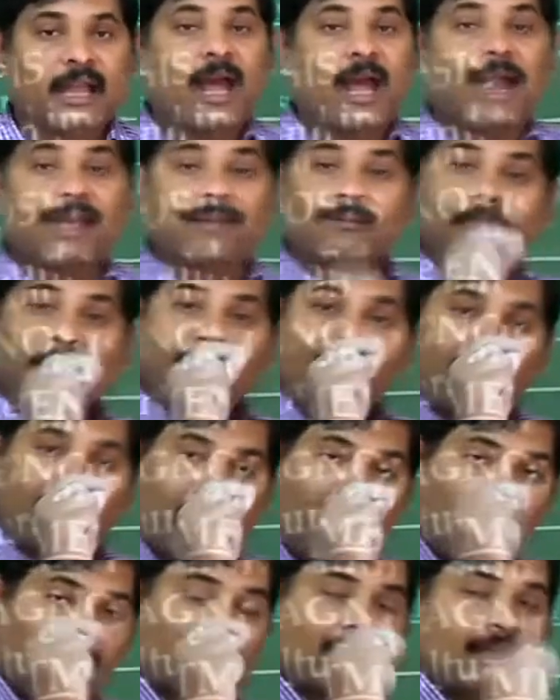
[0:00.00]
And by
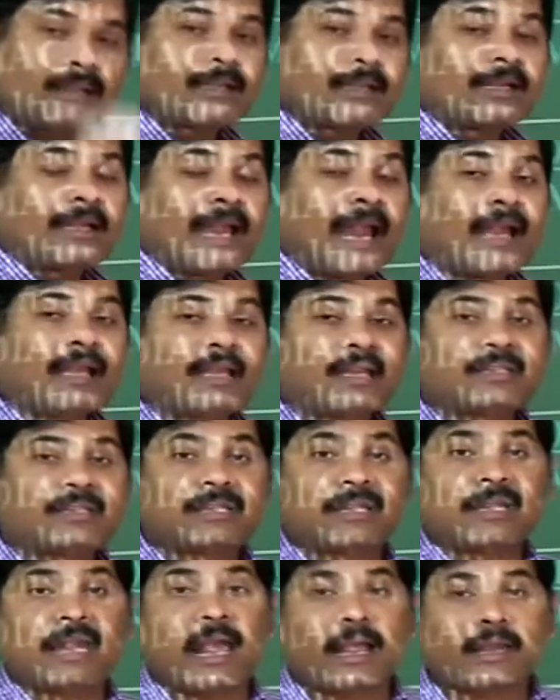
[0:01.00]
marking that
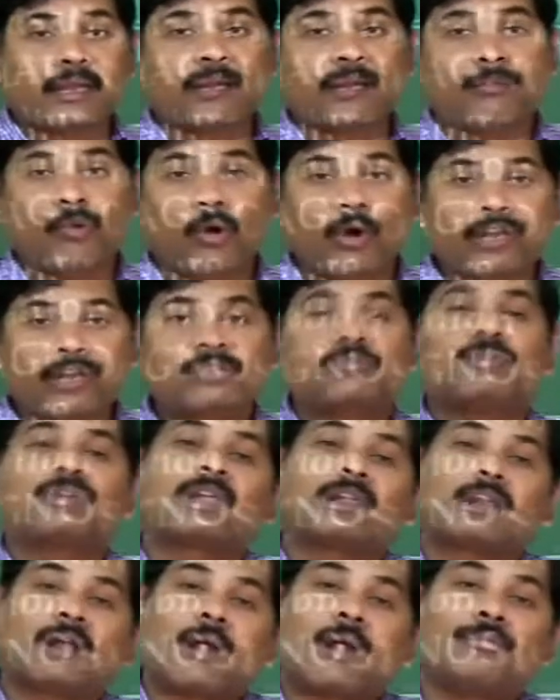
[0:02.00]
antigen and antibodies, we
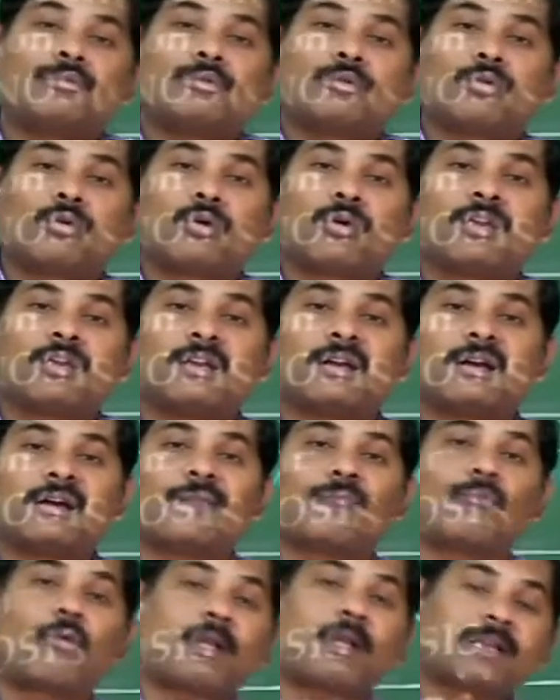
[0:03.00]
can come to know
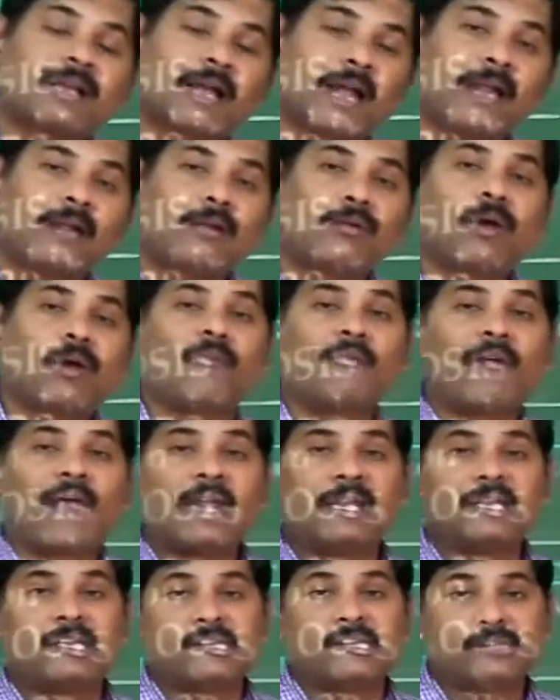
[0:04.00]
here what kind of
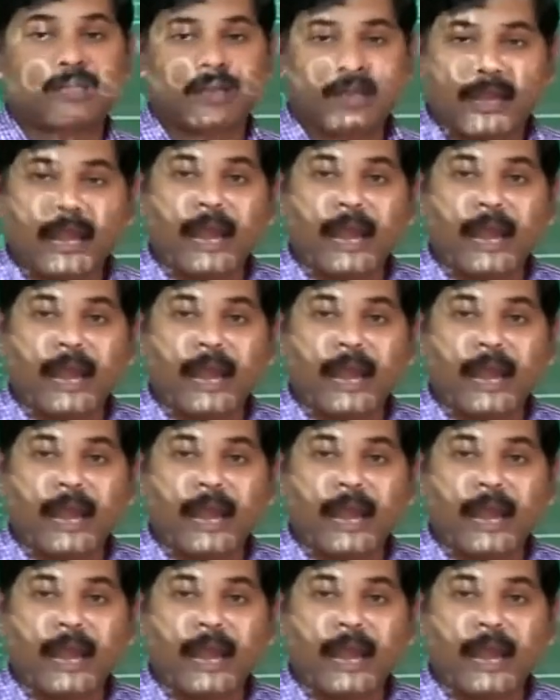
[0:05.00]
antigen and